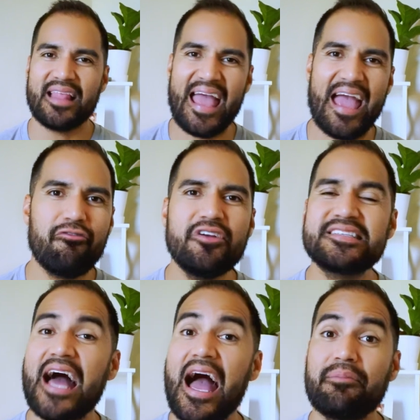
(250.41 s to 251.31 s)
Every
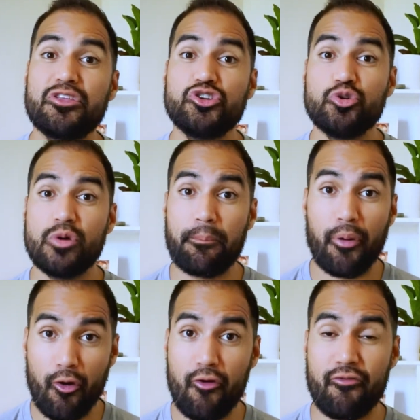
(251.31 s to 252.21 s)
time you do it
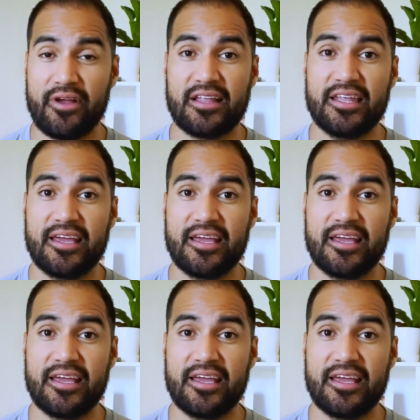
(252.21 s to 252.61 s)
perfectly,